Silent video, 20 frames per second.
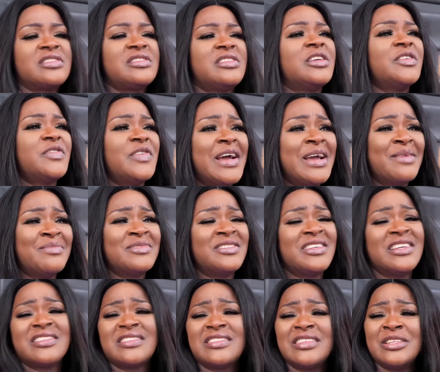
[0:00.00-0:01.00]
as if I'm
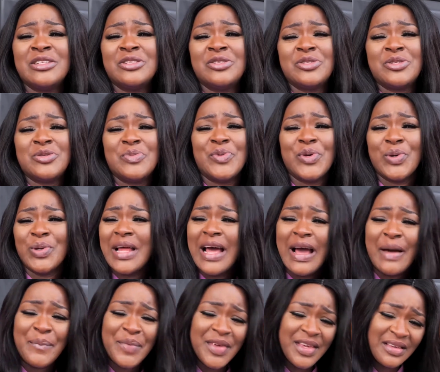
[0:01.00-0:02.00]
destined to be
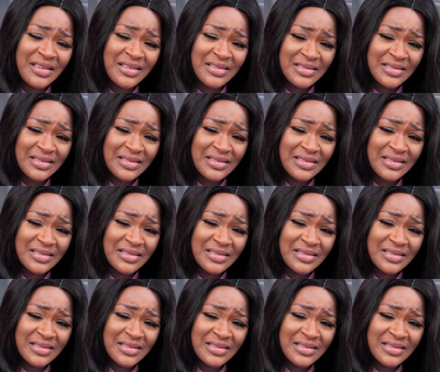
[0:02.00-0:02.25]
unhappy.